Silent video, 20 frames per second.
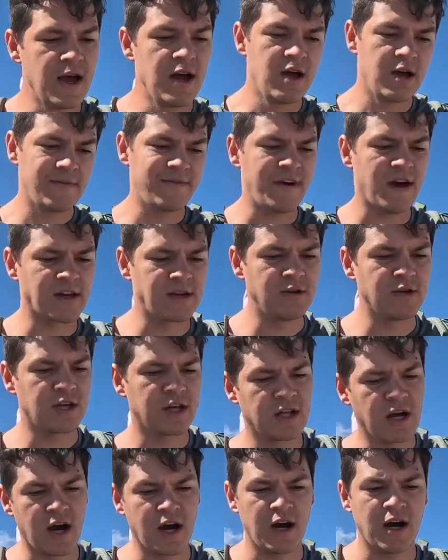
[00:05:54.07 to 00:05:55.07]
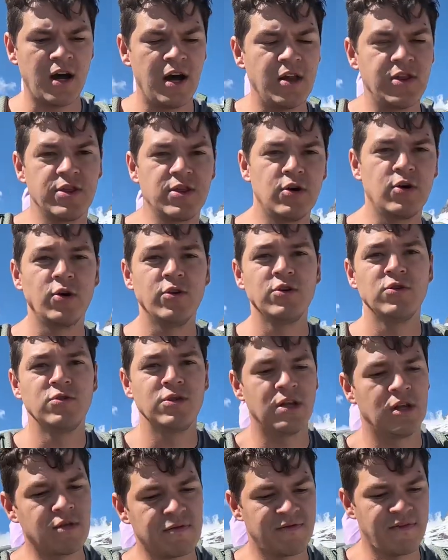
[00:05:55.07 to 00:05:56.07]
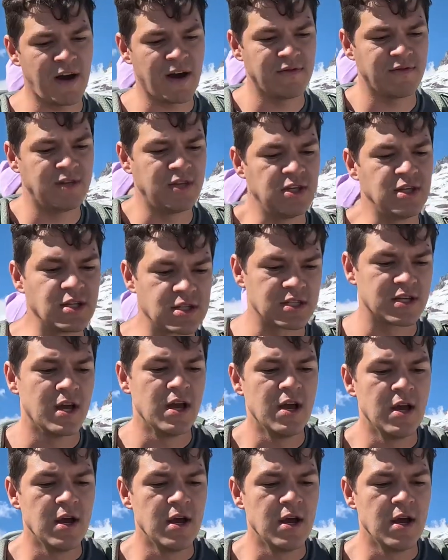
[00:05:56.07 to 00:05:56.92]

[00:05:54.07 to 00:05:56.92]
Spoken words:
In fact, you cannot hunt the whole unit in 5 years.